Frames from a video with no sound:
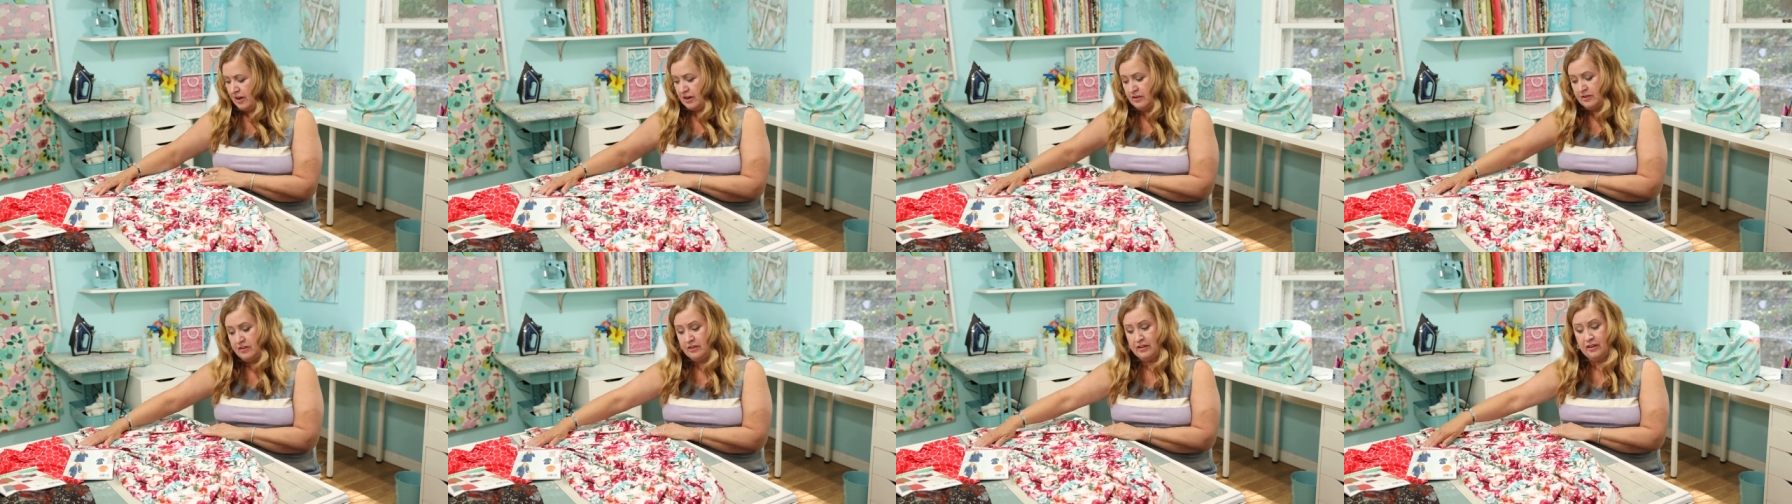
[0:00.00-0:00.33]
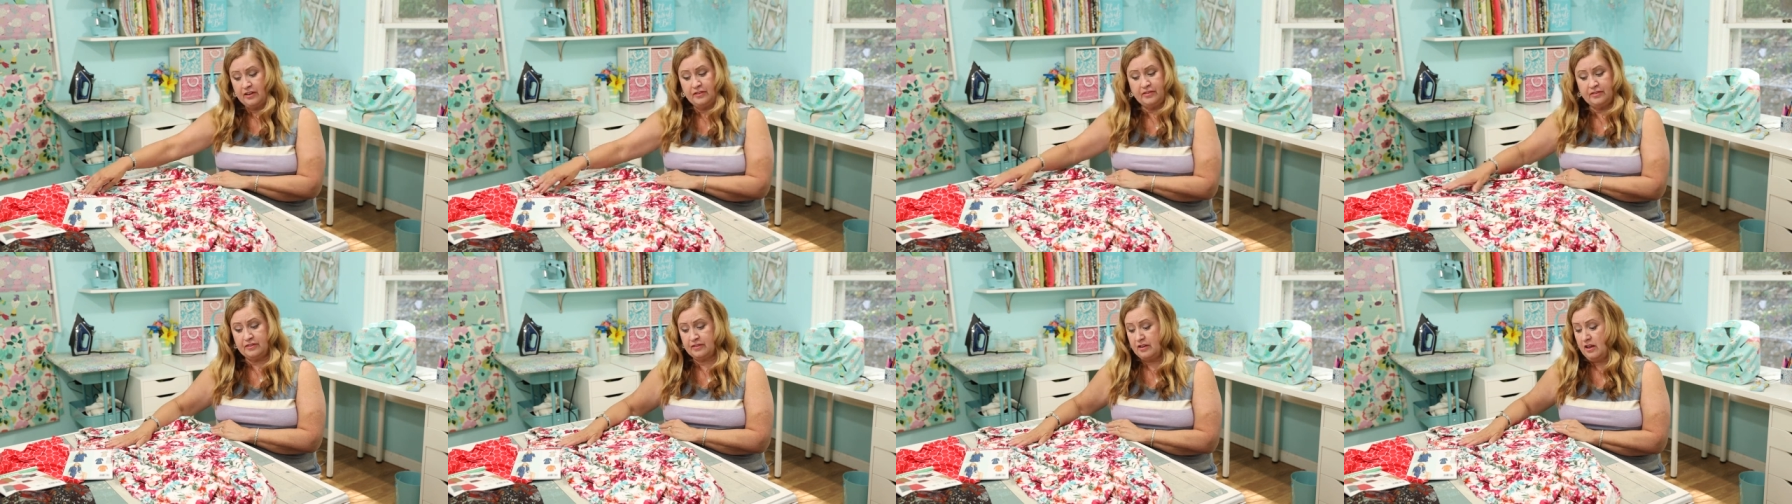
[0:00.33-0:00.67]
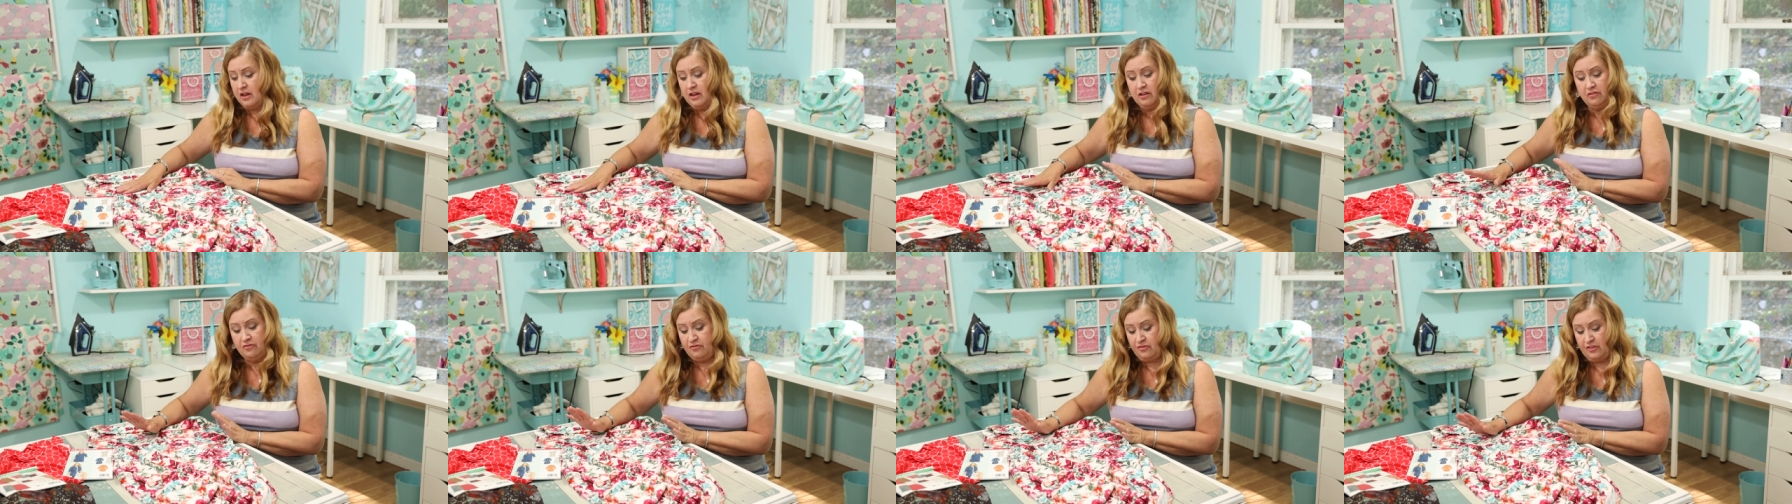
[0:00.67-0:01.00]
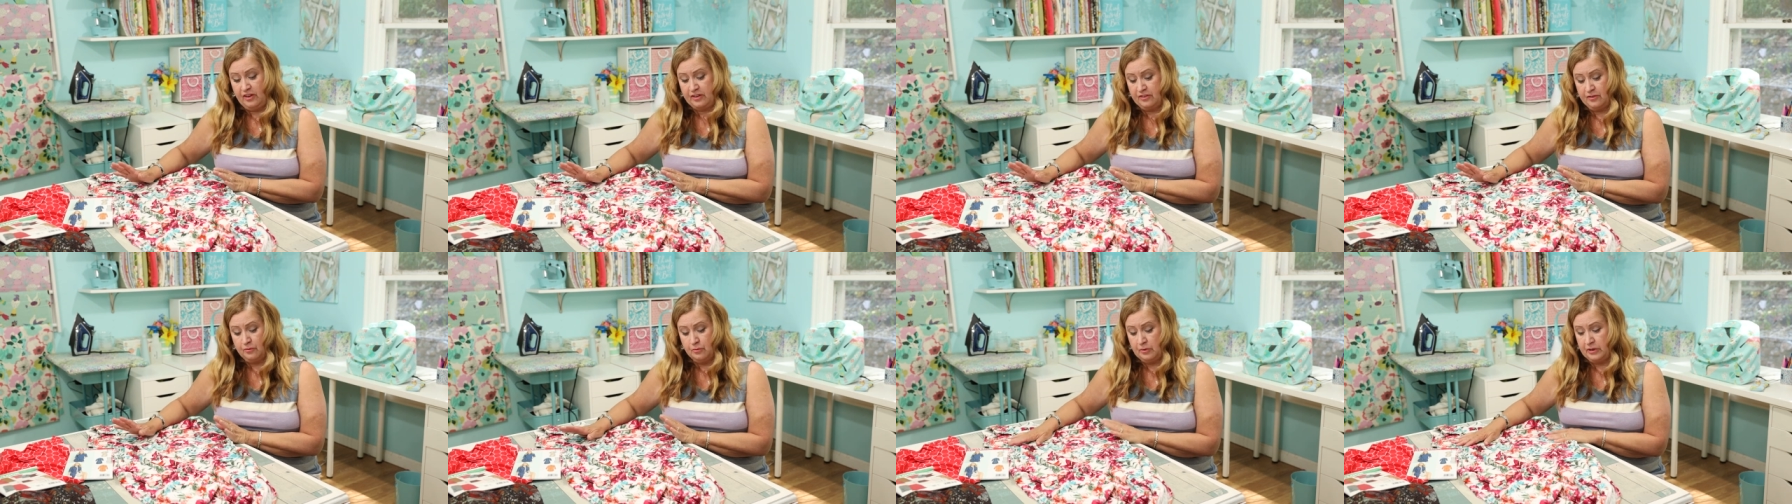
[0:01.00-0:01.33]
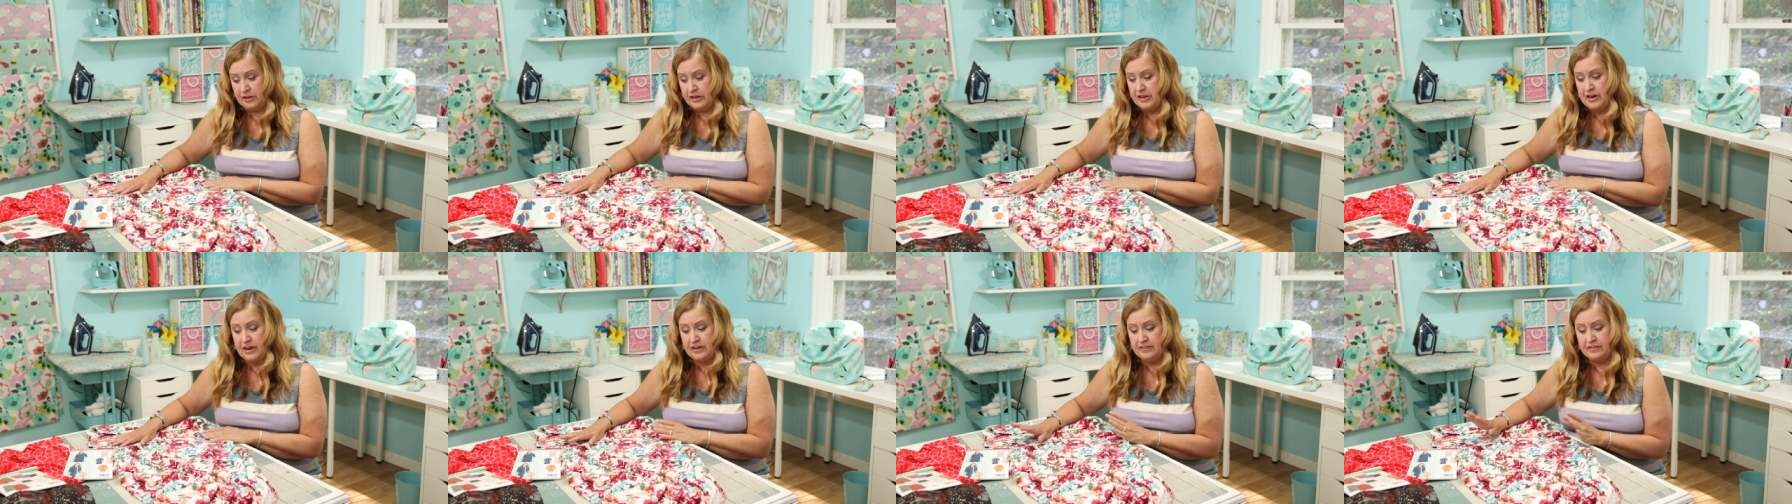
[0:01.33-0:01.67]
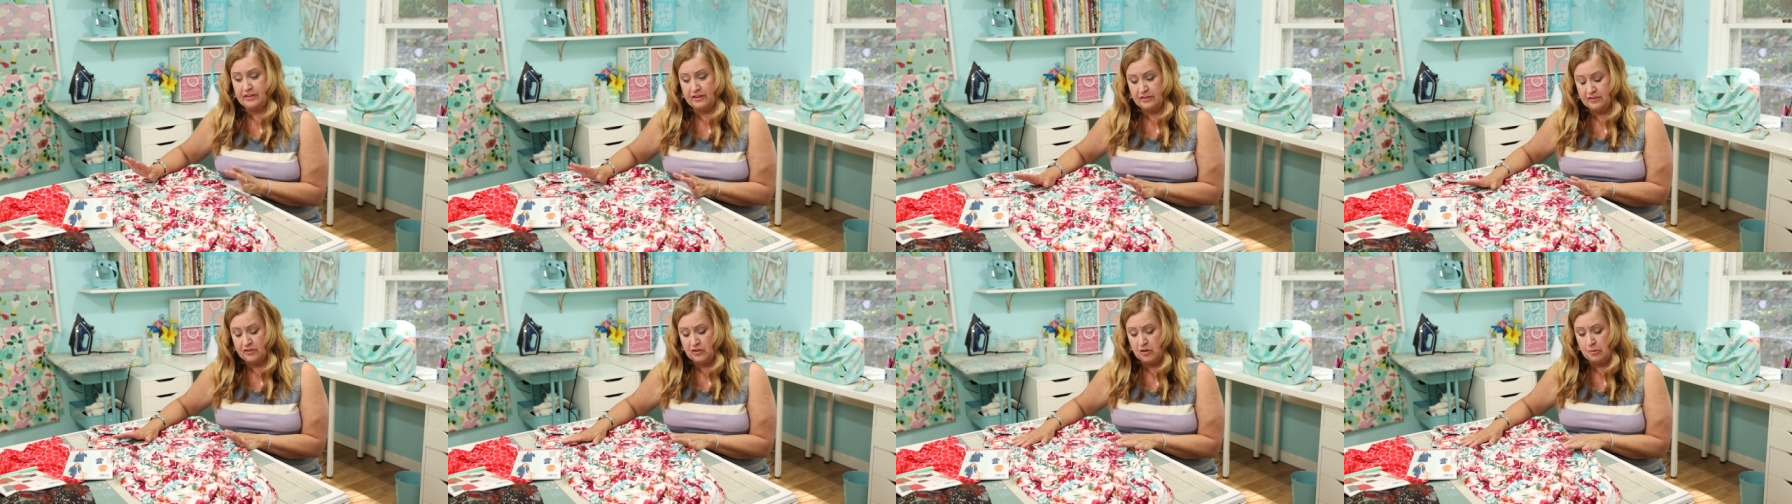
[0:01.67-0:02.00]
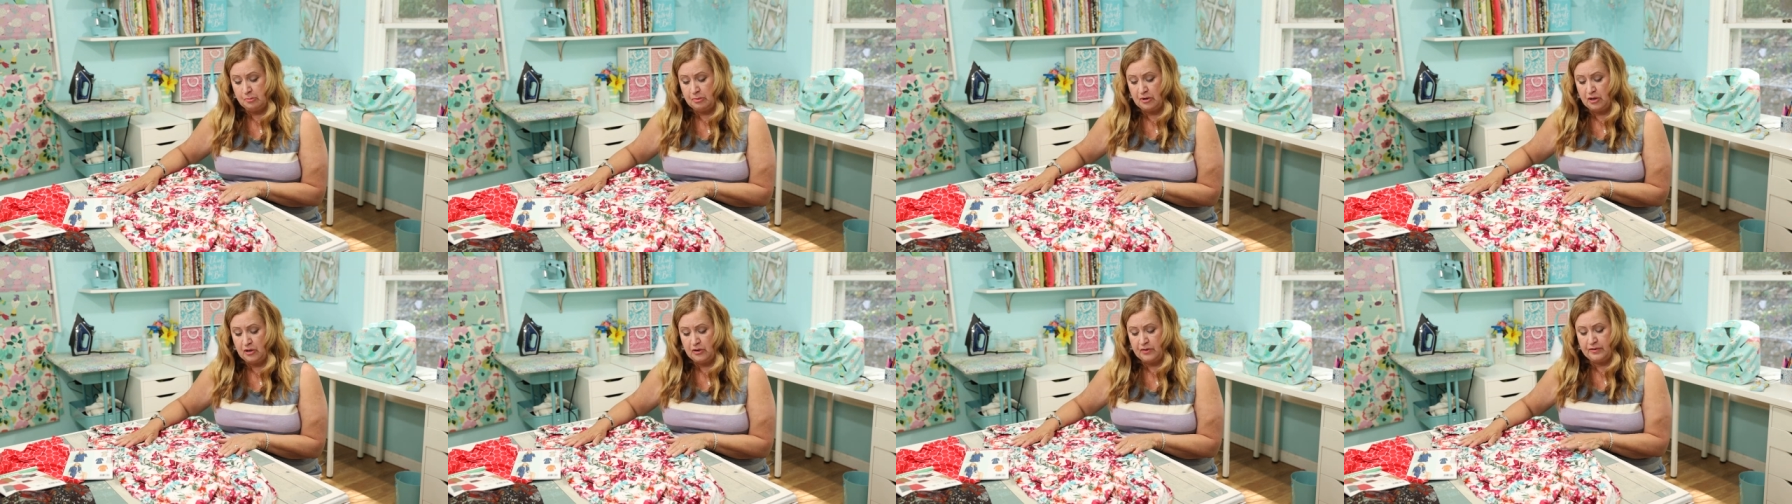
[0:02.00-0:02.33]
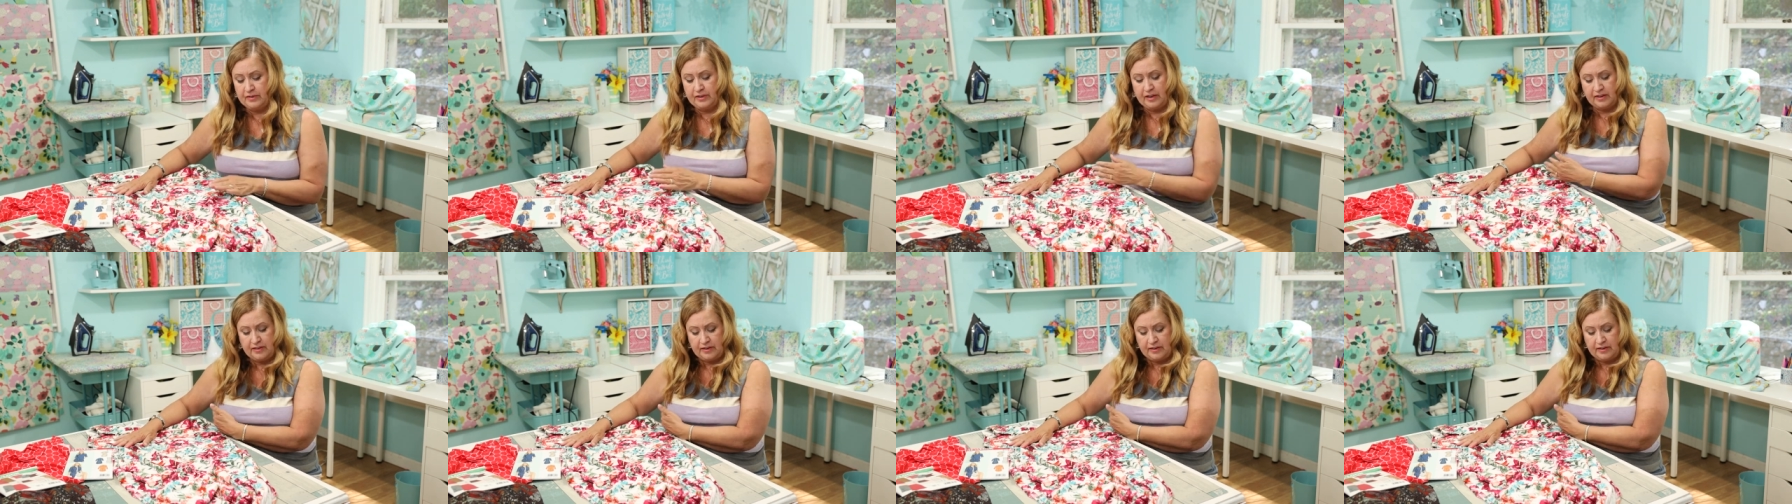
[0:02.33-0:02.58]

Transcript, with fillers: And this fits really nice. It's super loose.